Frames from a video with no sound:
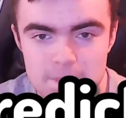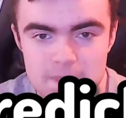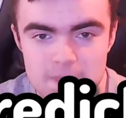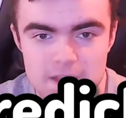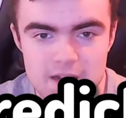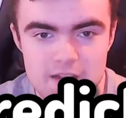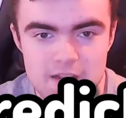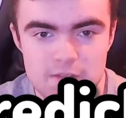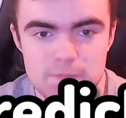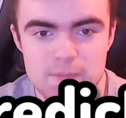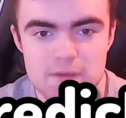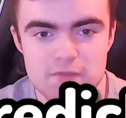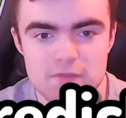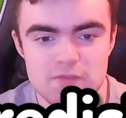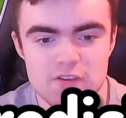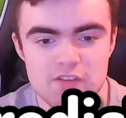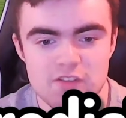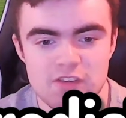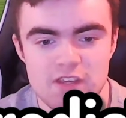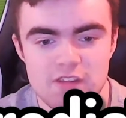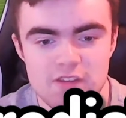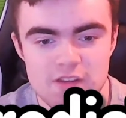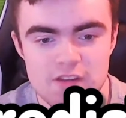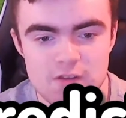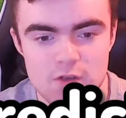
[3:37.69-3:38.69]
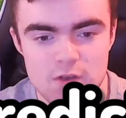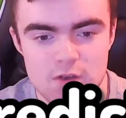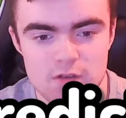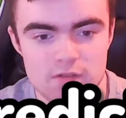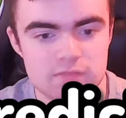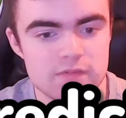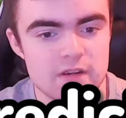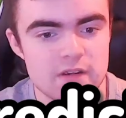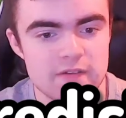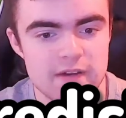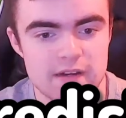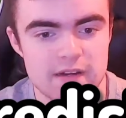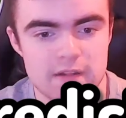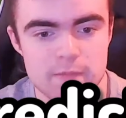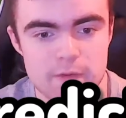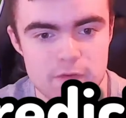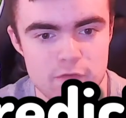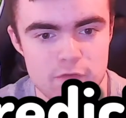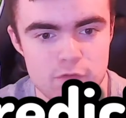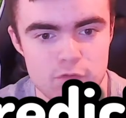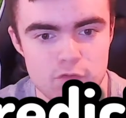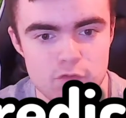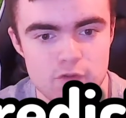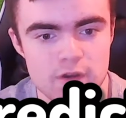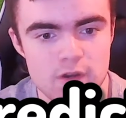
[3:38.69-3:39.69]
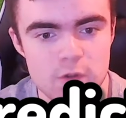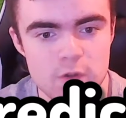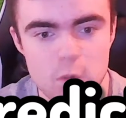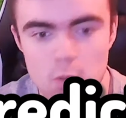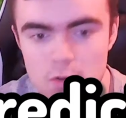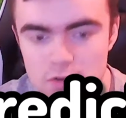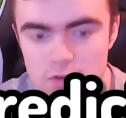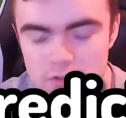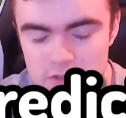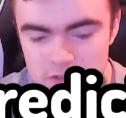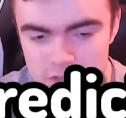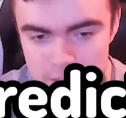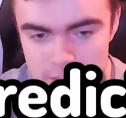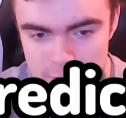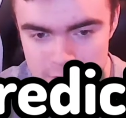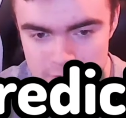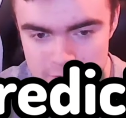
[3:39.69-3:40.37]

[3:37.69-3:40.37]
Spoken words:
It is a bit risky seeing, oh, I reckon there'll be 3 goals in this game.